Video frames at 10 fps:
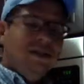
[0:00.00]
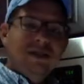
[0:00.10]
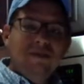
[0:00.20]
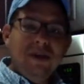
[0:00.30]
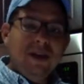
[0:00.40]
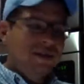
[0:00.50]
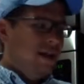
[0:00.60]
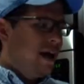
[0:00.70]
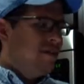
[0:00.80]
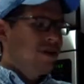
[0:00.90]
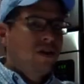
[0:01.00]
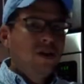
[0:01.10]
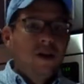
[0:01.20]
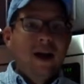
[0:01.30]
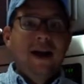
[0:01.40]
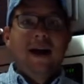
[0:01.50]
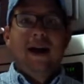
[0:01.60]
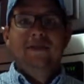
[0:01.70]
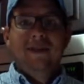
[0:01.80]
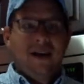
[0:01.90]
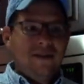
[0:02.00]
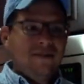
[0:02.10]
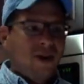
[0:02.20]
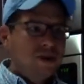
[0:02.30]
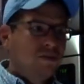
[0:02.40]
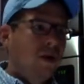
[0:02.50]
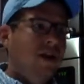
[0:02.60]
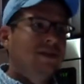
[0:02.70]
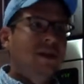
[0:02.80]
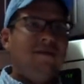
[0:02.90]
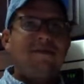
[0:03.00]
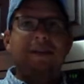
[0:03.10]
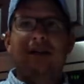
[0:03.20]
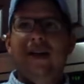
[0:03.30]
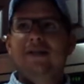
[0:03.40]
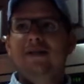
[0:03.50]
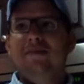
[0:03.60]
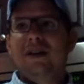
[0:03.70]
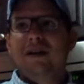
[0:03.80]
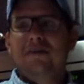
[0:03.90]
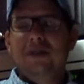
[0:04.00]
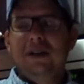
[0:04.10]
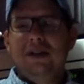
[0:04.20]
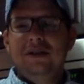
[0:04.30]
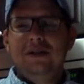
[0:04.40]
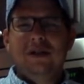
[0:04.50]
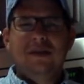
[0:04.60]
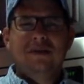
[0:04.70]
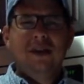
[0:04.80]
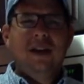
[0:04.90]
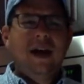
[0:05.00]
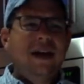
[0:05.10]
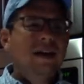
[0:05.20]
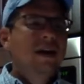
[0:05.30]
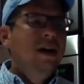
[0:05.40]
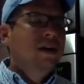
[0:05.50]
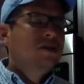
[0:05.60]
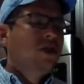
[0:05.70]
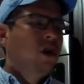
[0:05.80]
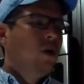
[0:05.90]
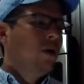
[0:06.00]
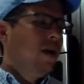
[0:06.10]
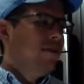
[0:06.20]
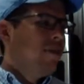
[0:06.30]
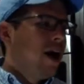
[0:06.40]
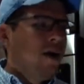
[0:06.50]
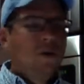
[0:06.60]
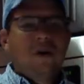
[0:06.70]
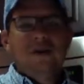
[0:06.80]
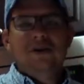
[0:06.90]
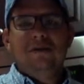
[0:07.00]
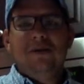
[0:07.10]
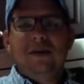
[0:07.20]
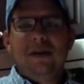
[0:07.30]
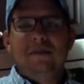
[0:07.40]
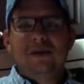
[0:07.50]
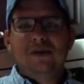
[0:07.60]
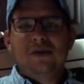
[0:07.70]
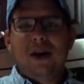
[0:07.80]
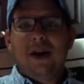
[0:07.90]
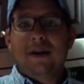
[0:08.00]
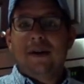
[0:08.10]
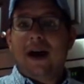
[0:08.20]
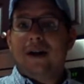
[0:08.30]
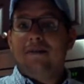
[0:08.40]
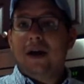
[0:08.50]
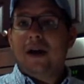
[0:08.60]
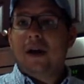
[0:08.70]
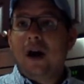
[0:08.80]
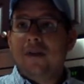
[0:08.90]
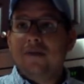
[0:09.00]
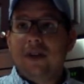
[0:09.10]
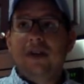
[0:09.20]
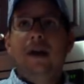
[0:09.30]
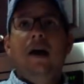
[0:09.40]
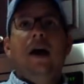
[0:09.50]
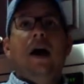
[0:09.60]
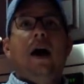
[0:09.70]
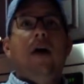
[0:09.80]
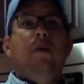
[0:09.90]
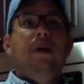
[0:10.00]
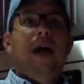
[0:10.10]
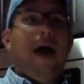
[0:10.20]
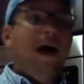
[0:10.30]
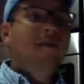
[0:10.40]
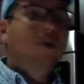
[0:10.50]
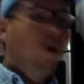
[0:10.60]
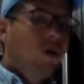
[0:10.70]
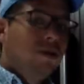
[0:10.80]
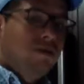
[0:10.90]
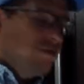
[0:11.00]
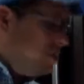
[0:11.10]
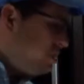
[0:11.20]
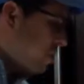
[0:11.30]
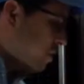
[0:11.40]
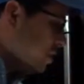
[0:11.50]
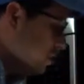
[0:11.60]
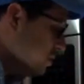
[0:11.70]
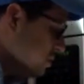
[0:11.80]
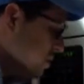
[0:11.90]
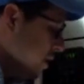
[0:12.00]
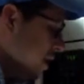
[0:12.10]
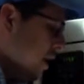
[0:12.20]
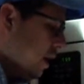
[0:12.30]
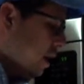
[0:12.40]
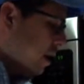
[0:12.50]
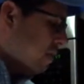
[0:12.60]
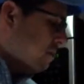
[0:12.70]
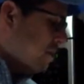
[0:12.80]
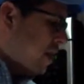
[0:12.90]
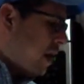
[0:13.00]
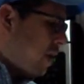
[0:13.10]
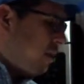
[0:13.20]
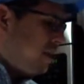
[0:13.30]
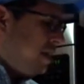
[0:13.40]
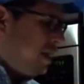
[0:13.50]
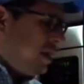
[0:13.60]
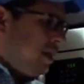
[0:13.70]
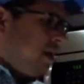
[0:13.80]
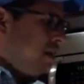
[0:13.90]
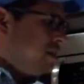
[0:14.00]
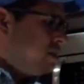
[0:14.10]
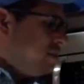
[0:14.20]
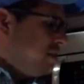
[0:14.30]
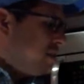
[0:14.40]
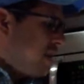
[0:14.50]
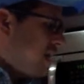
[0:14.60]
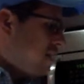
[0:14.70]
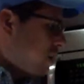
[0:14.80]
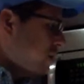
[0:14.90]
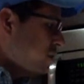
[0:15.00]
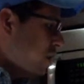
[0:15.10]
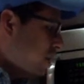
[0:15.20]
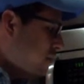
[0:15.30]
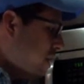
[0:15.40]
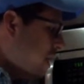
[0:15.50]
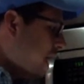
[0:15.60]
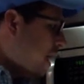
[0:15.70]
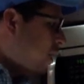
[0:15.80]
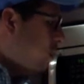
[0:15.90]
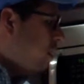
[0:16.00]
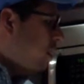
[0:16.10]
the beans. I have a Keurig. I've got a French press. That's something I'm really into. That's what I like. So if I were to be demonstrating on how to make coffee, I would have all of the materials that I would need. And so in this case, I would talk about how,